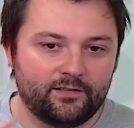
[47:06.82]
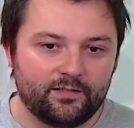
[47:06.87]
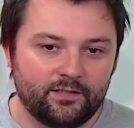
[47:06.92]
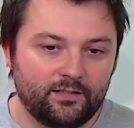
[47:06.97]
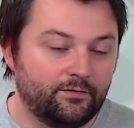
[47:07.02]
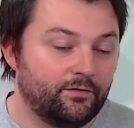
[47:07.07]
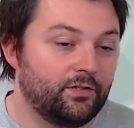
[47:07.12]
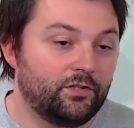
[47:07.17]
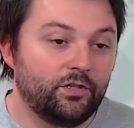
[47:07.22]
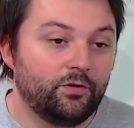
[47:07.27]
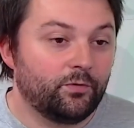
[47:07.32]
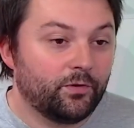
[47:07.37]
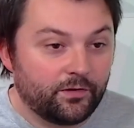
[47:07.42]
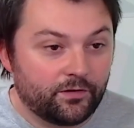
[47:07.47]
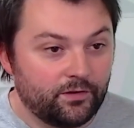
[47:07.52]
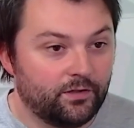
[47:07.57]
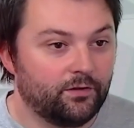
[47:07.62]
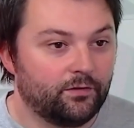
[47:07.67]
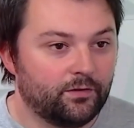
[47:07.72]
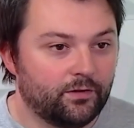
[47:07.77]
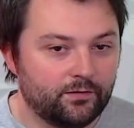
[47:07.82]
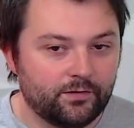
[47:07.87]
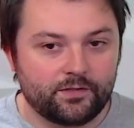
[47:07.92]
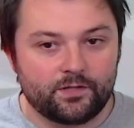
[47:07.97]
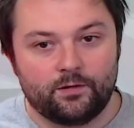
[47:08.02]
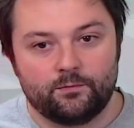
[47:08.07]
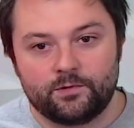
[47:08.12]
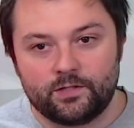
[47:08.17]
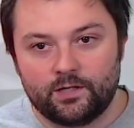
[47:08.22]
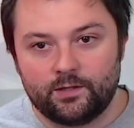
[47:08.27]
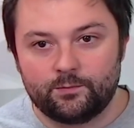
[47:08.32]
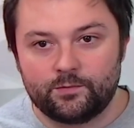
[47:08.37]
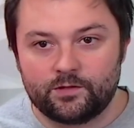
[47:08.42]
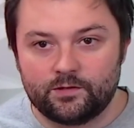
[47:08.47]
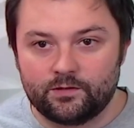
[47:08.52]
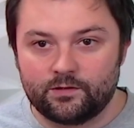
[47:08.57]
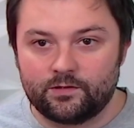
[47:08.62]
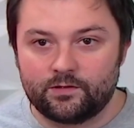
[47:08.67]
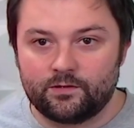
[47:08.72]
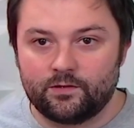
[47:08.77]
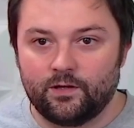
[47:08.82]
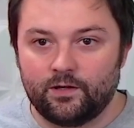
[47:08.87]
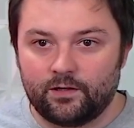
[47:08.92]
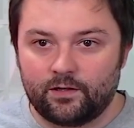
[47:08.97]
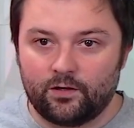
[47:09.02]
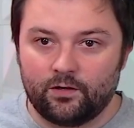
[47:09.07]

to even do with you. And sometimes it's like,